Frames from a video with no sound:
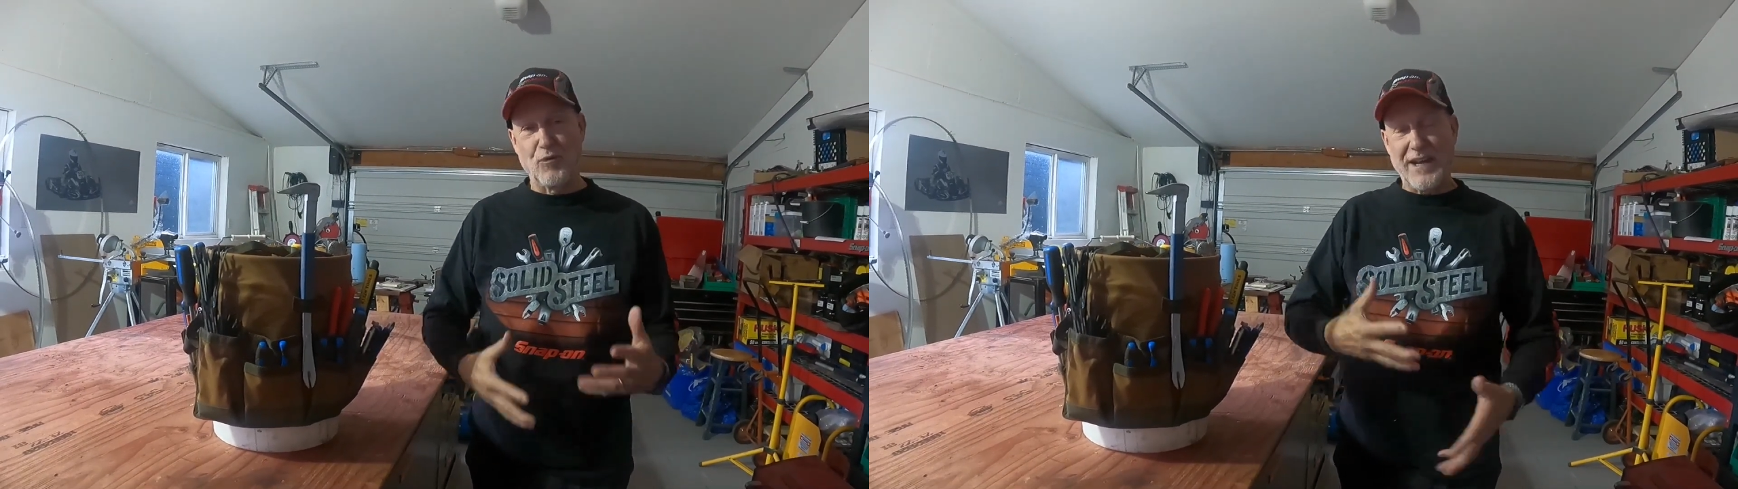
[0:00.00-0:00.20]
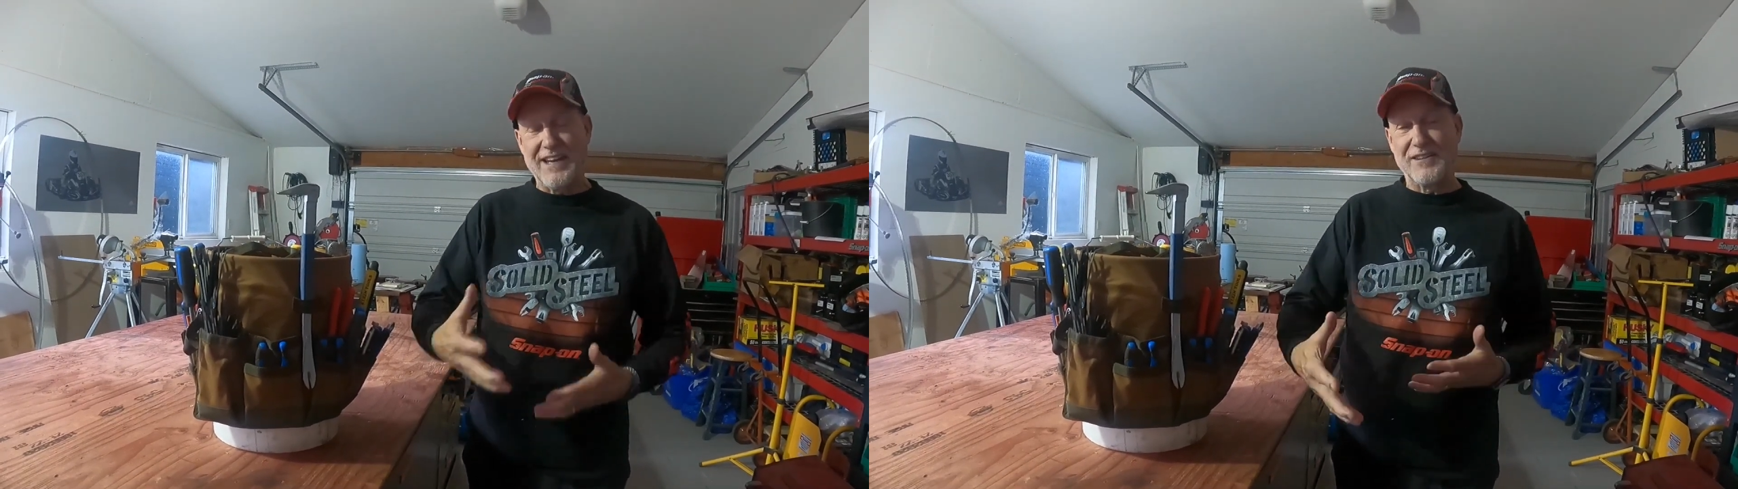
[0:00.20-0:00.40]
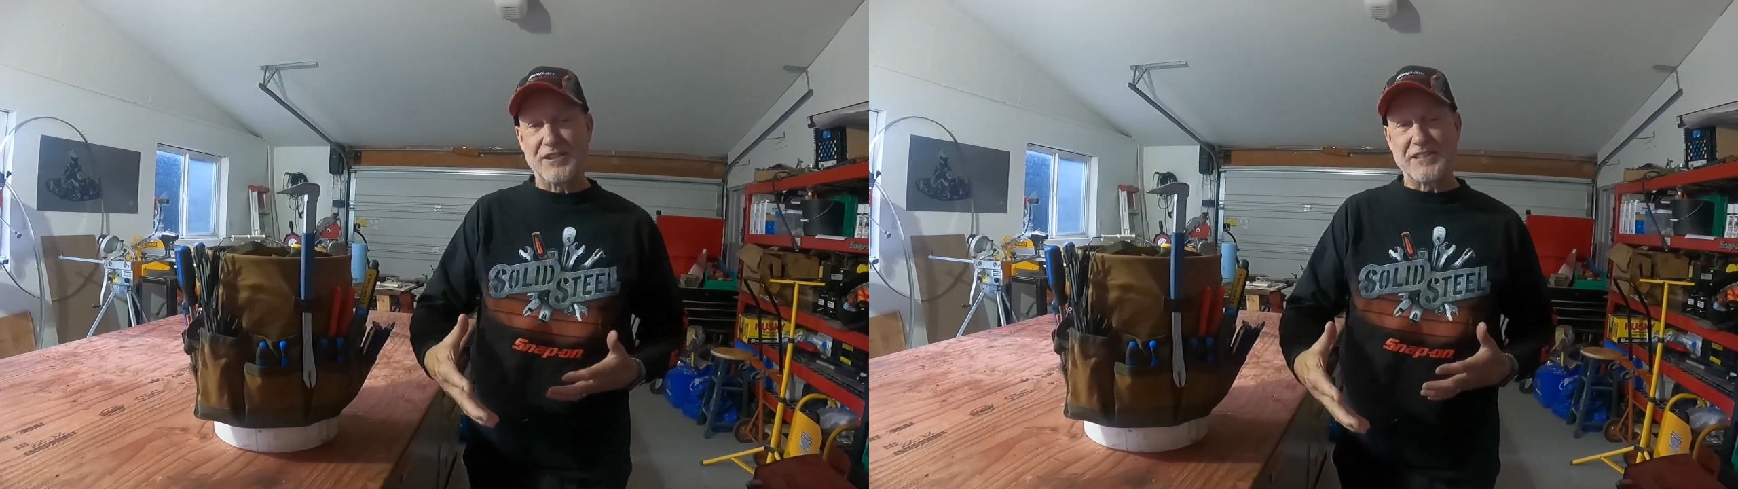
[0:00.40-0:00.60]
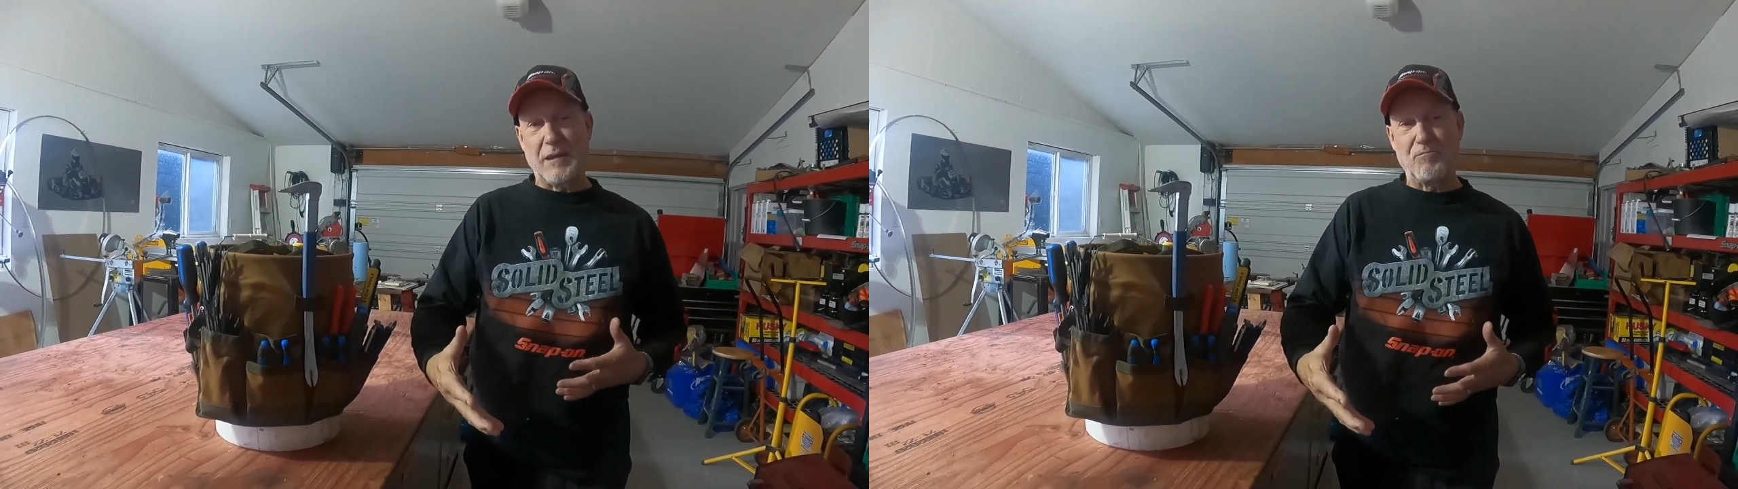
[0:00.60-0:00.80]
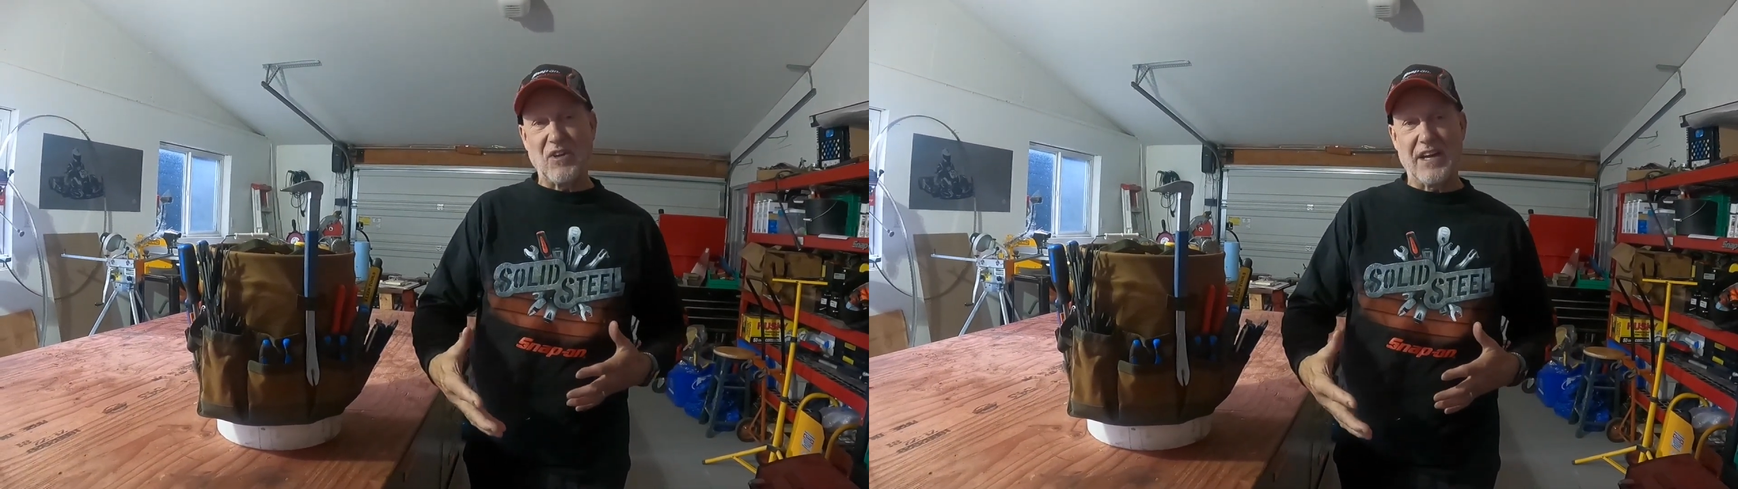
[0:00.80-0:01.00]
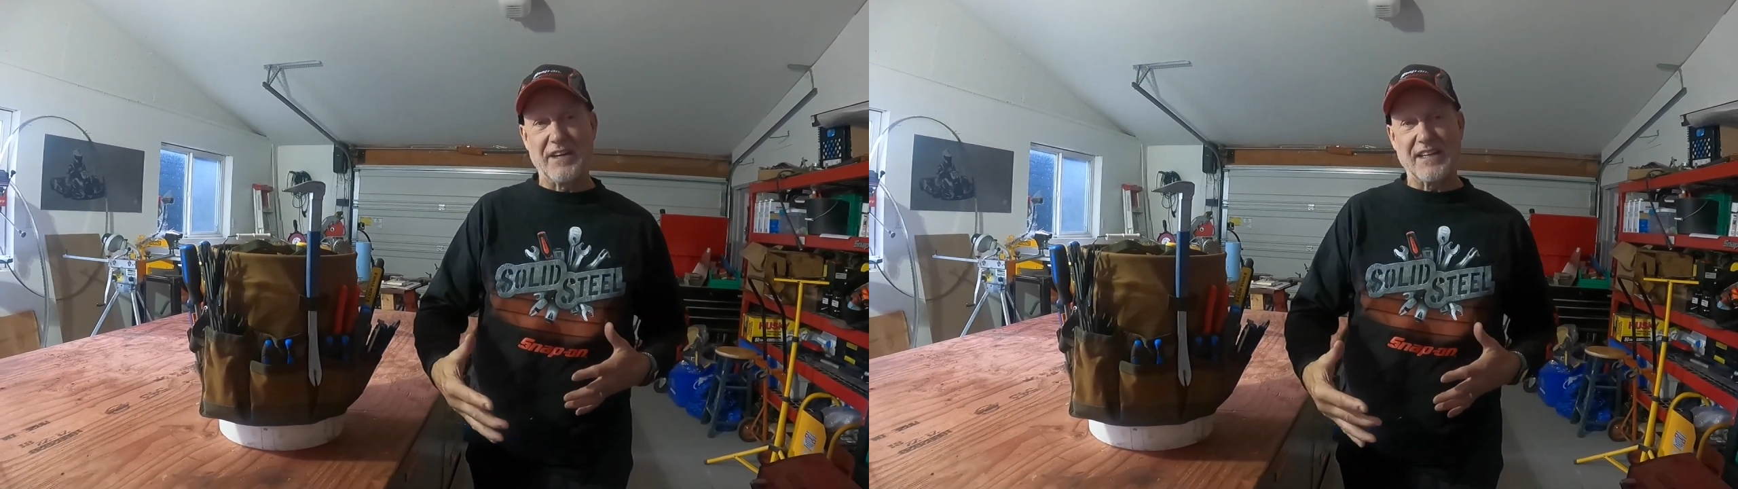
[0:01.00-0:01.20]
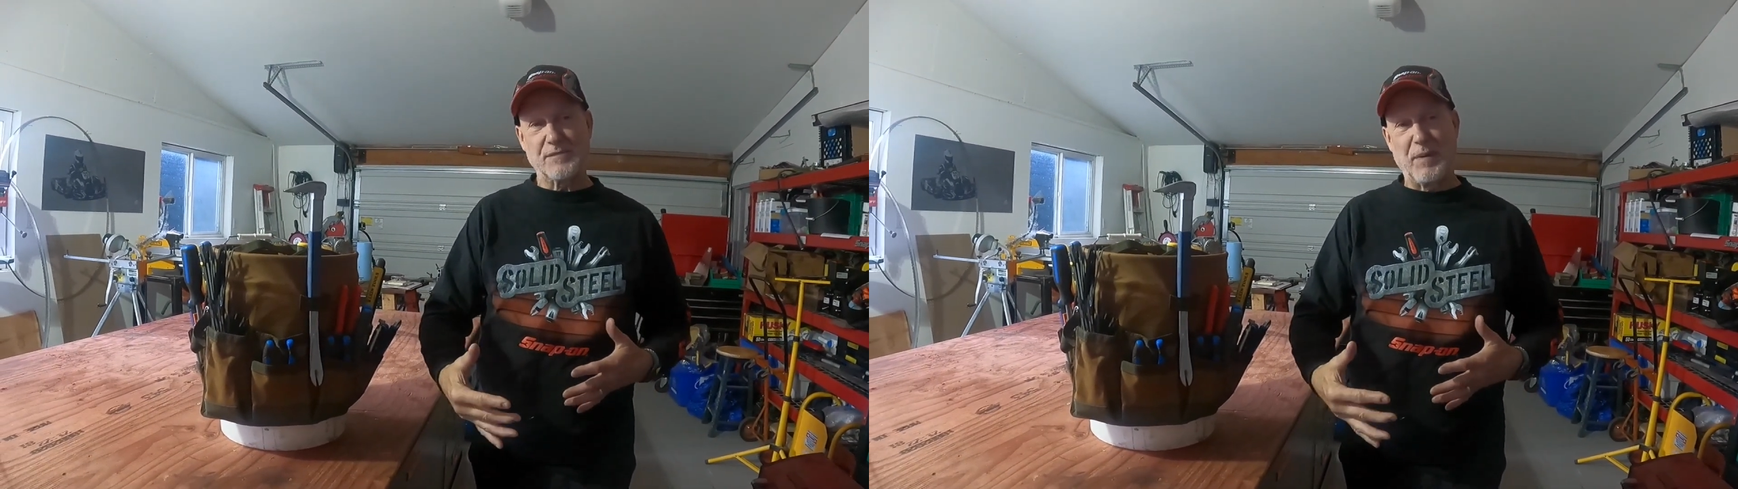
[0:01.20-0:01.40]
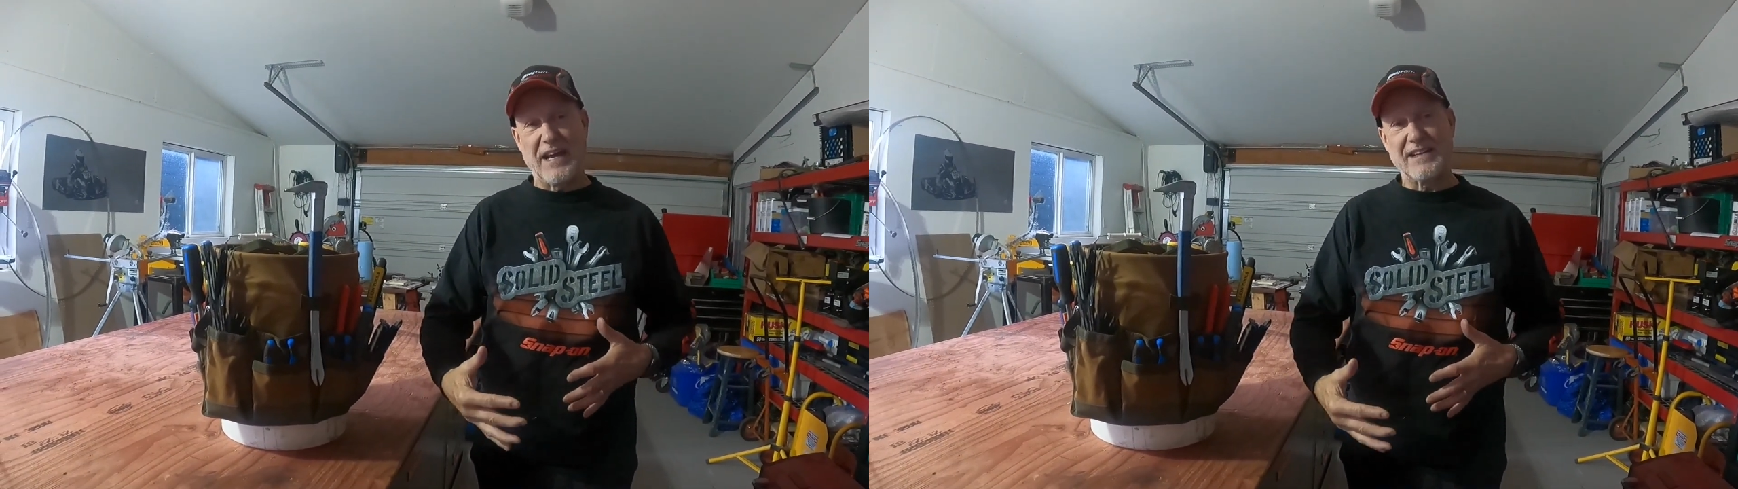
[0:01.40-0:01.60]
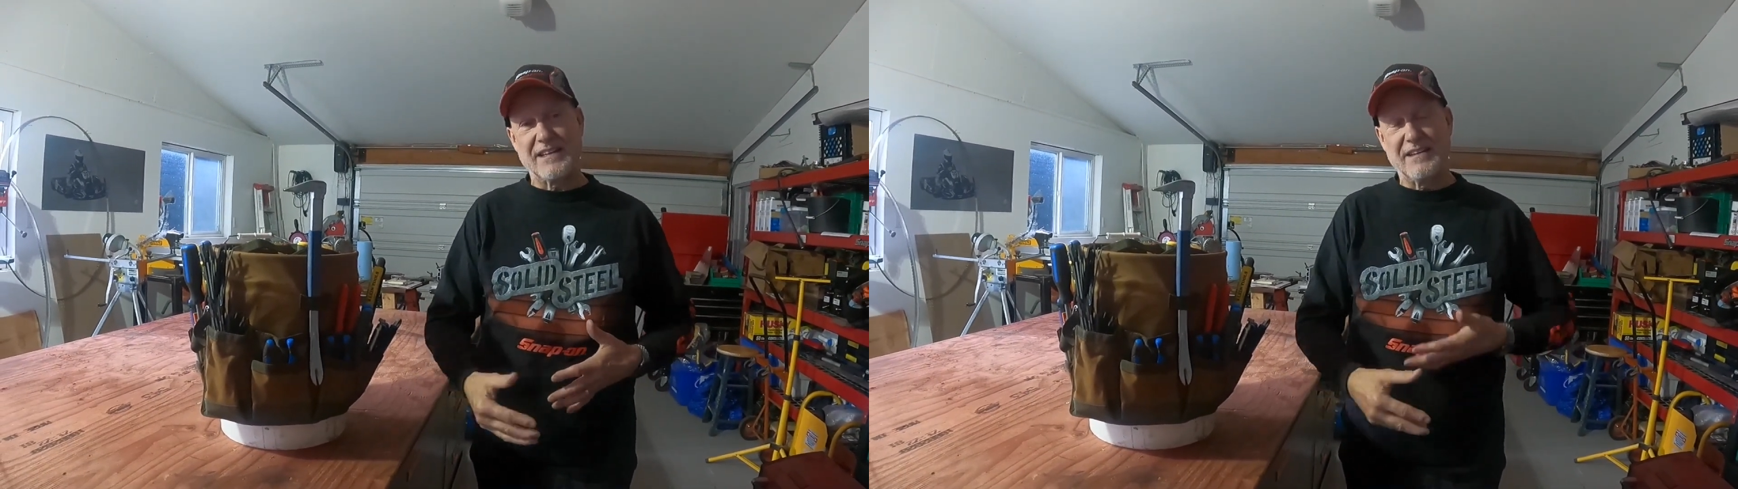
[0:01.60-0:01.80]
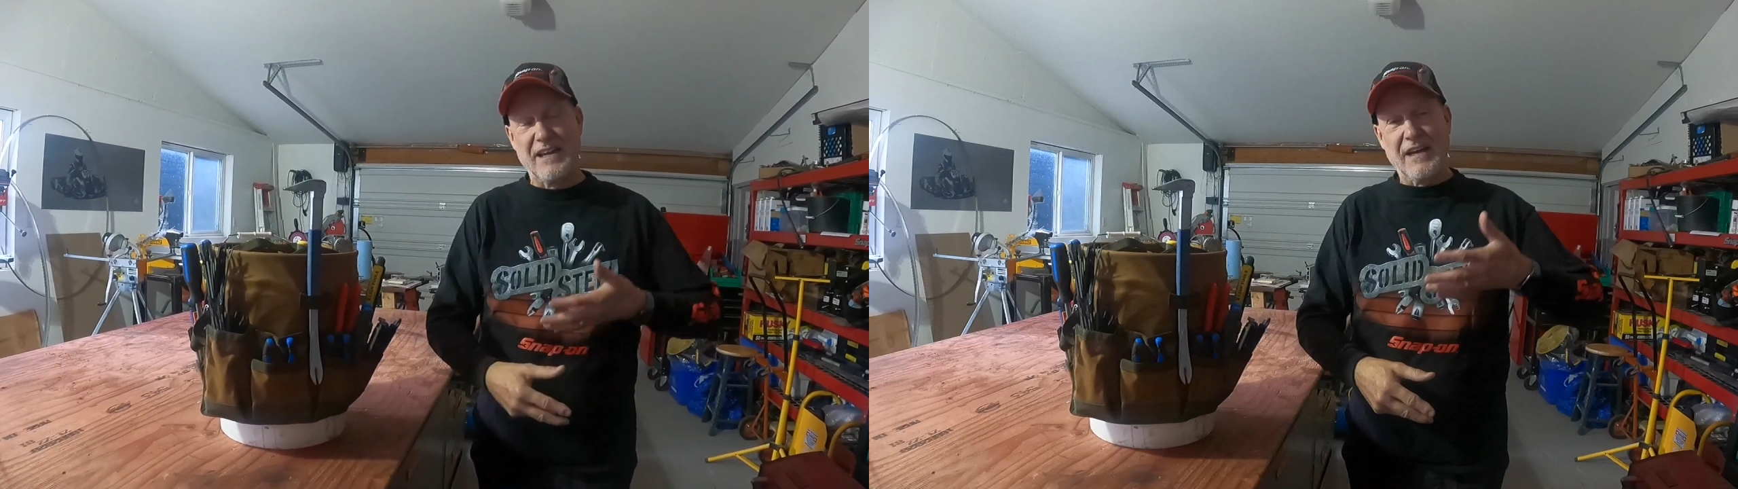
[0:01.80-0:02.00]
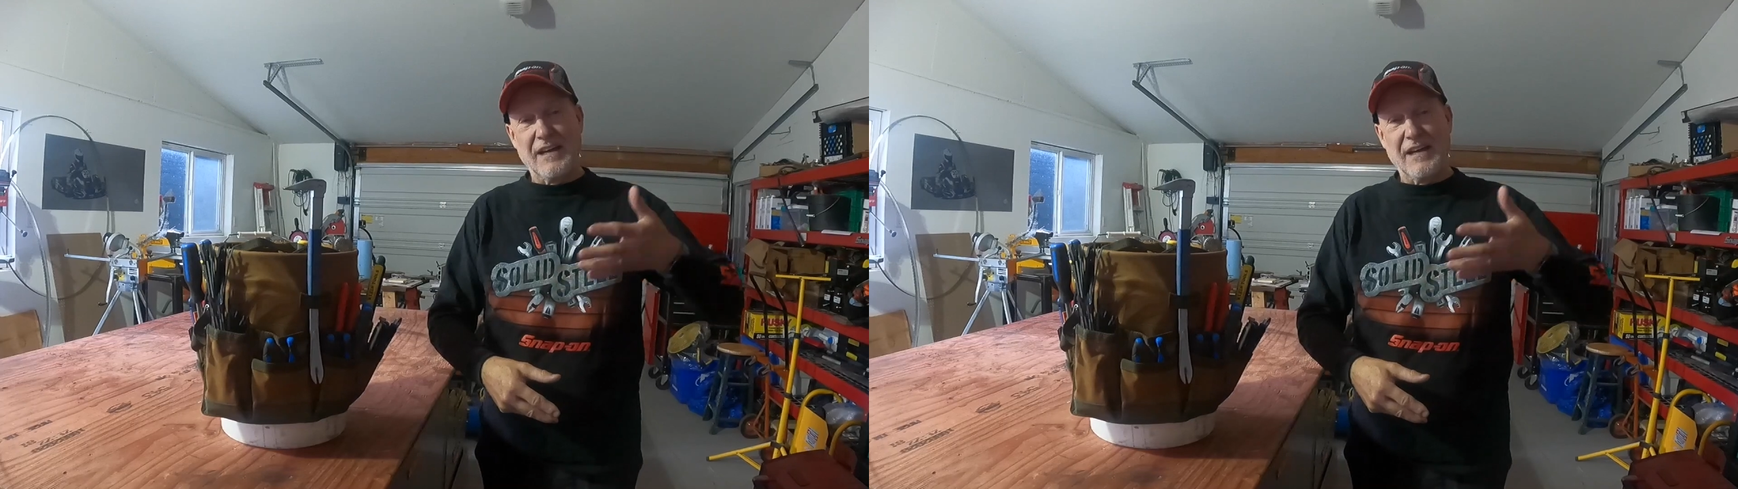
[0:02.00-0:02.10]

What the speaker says: run into something unexpected,